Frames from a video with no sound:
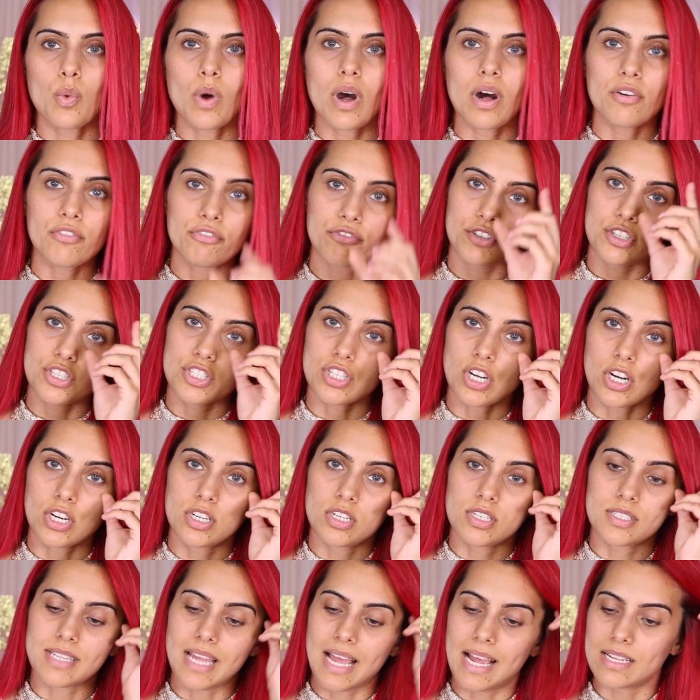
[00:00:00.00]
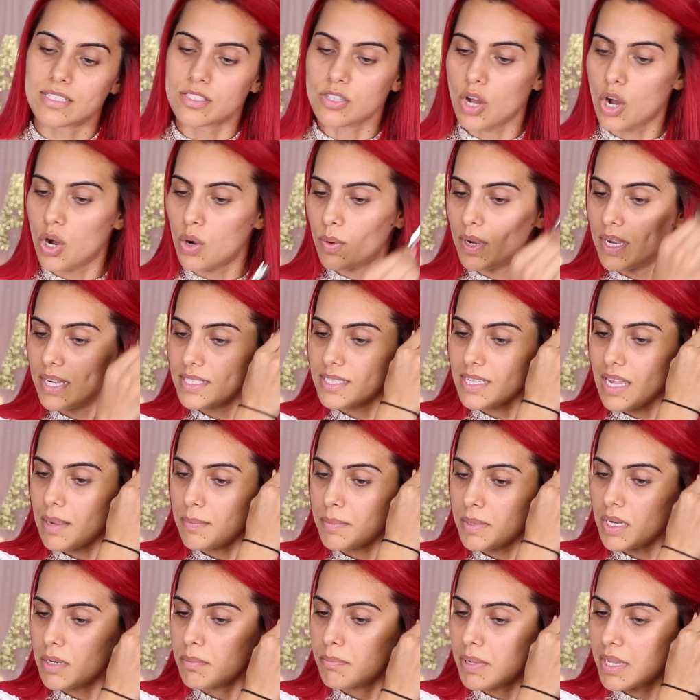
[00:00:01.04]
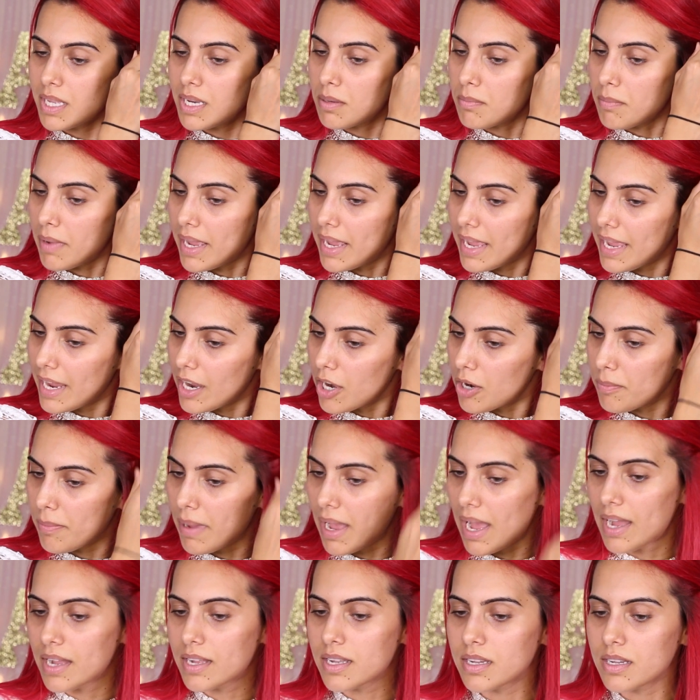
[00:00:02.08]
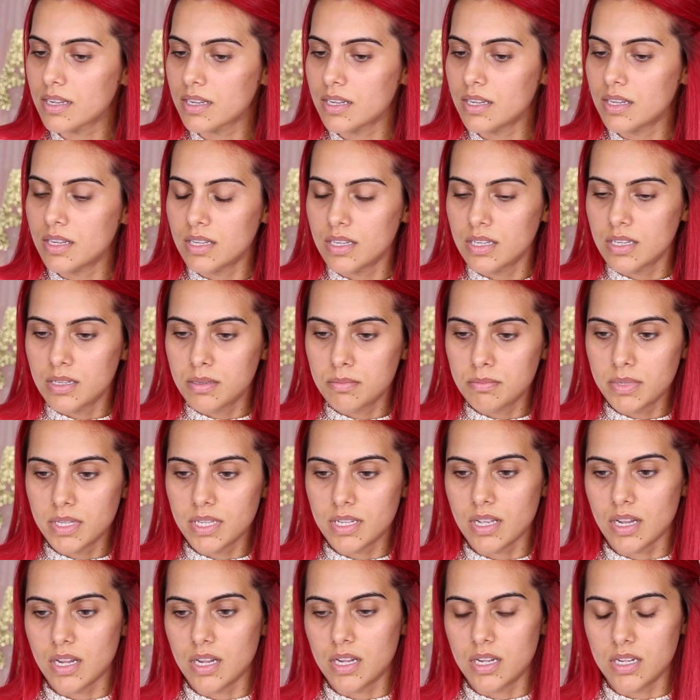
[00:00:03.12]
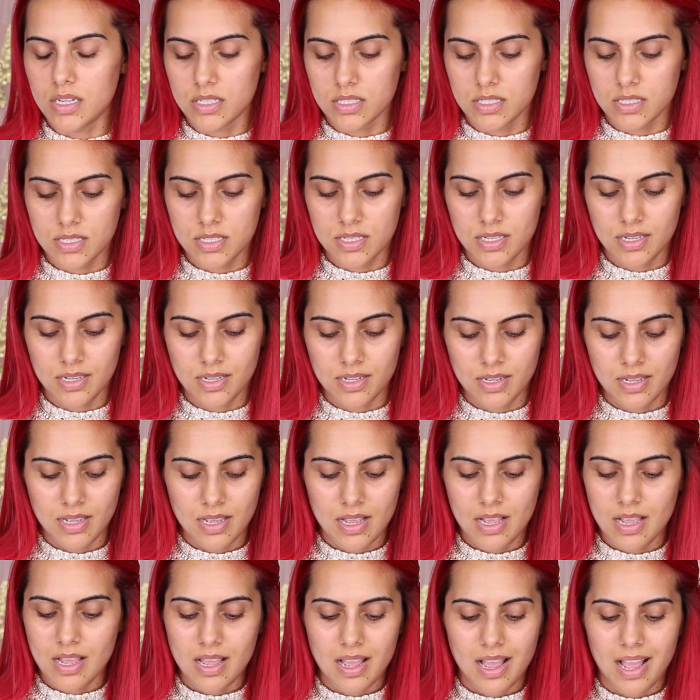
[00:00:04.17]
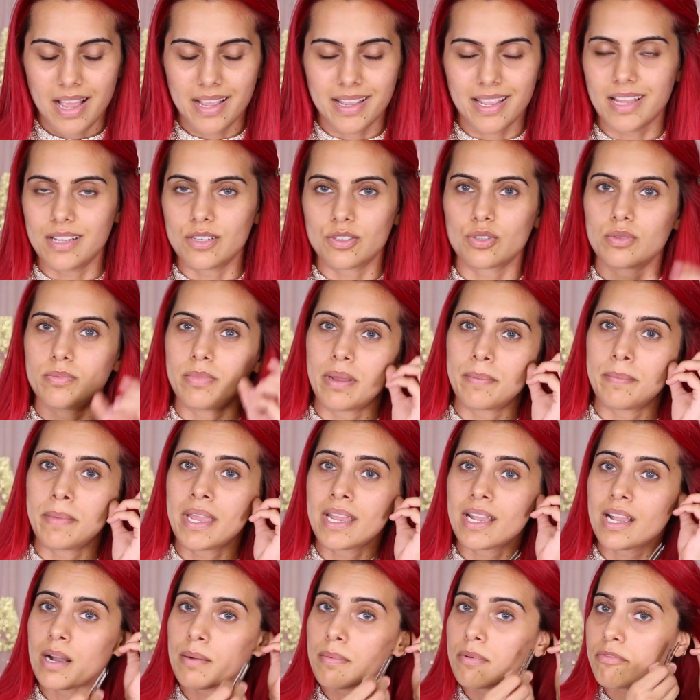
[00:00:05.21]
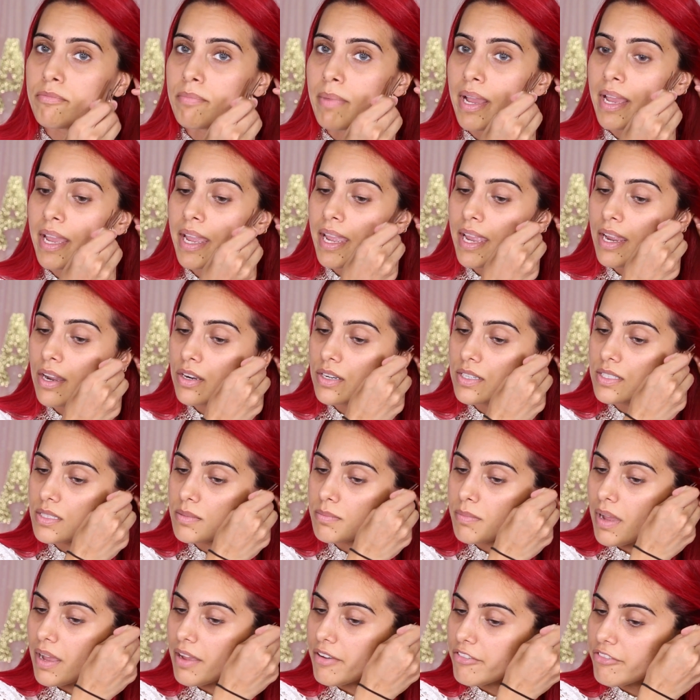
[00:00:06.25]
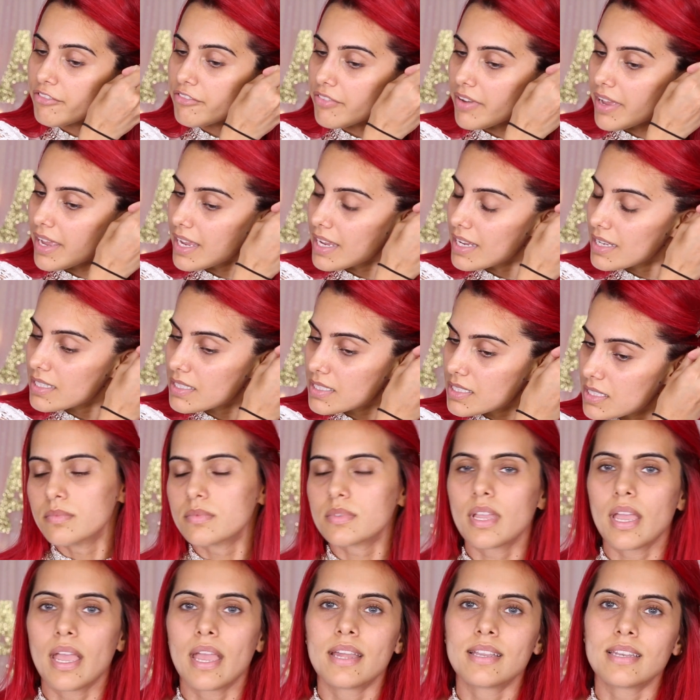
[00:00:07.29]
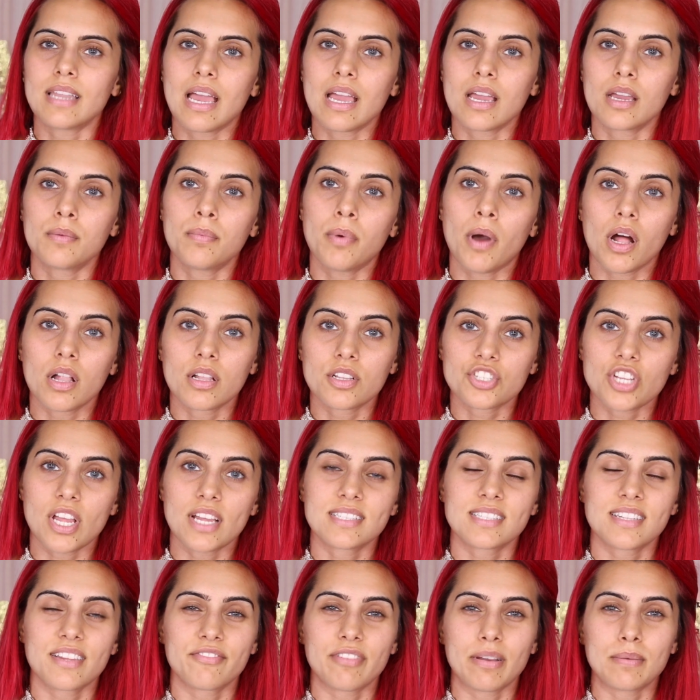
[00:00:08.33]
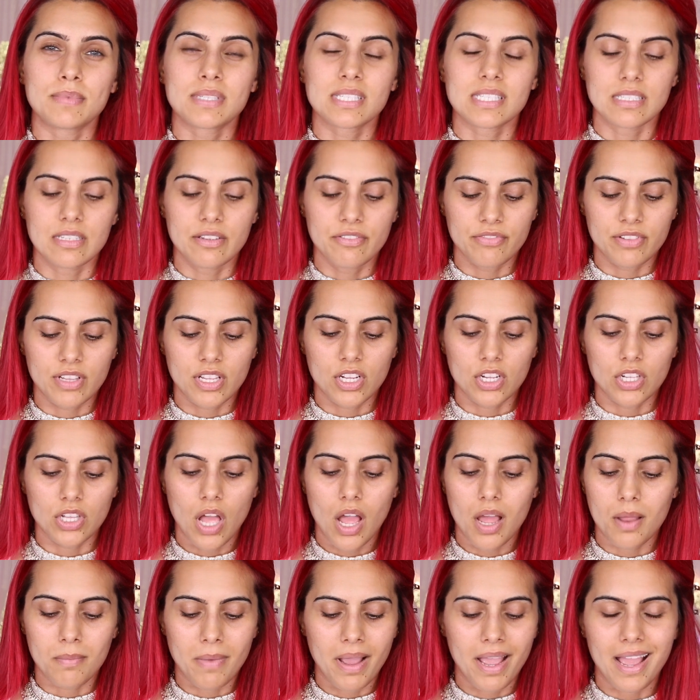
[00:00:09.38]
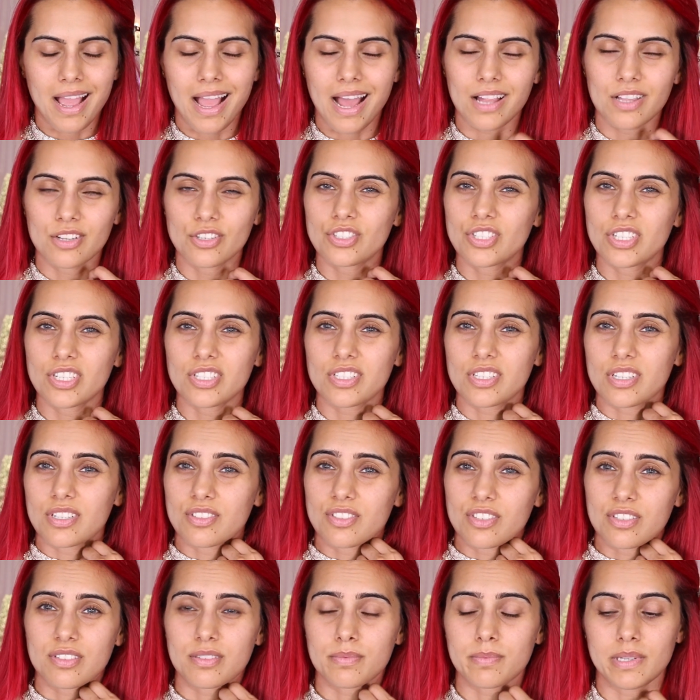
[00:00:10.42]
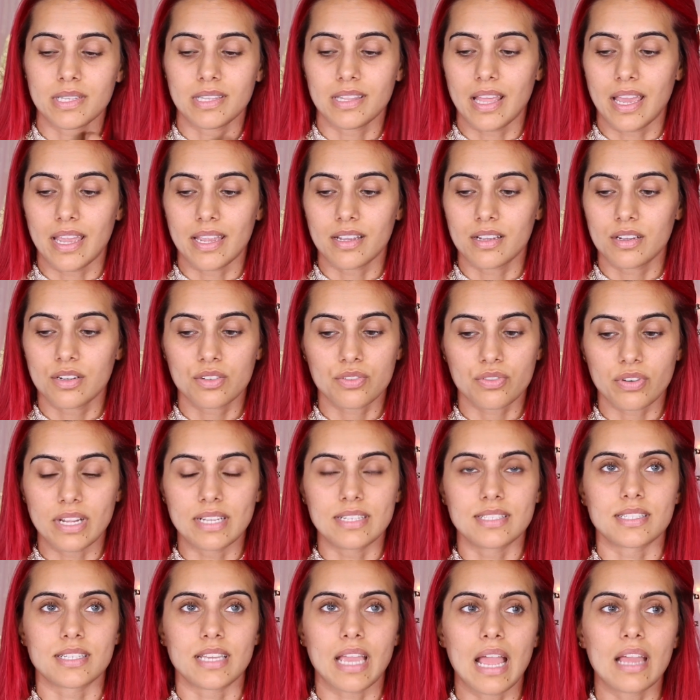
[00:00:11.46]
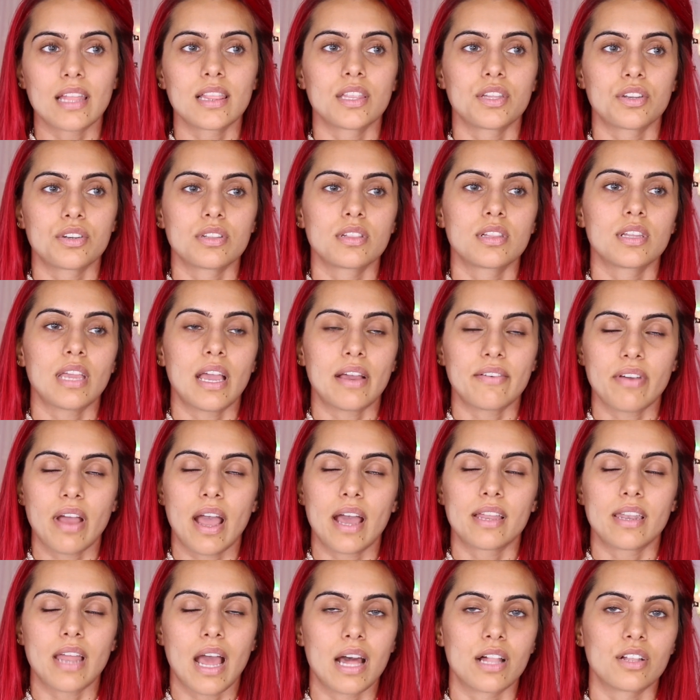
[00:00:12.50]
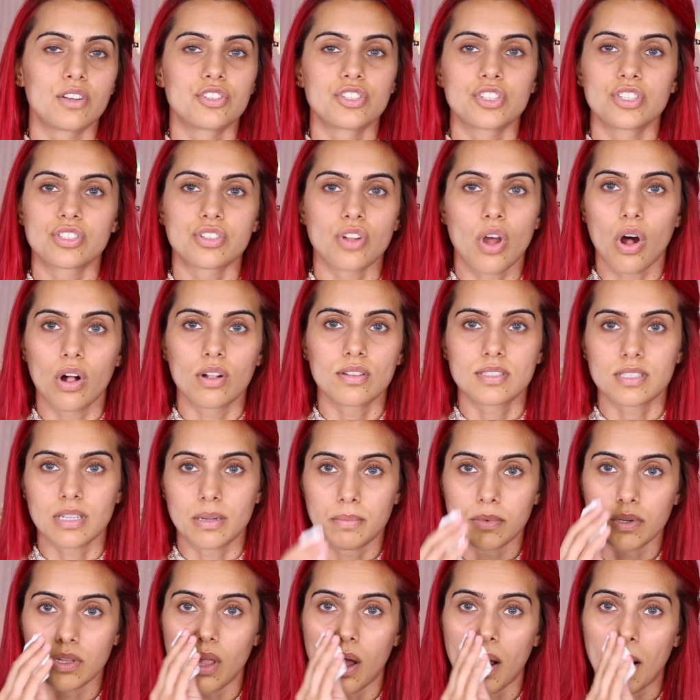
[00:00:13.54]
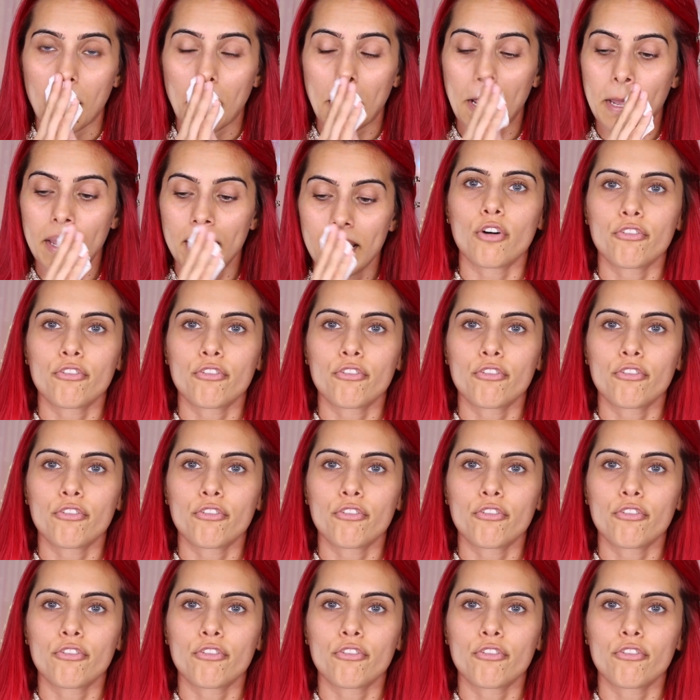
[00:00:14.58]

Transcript: Well, for starters, as always, I'm gonna pin my hair back because I can't do my makeup if my hair is in my face. And I apologize if I'm sniffling a lot. My allergies have just been like crazy. I literally have had allergies all summer long.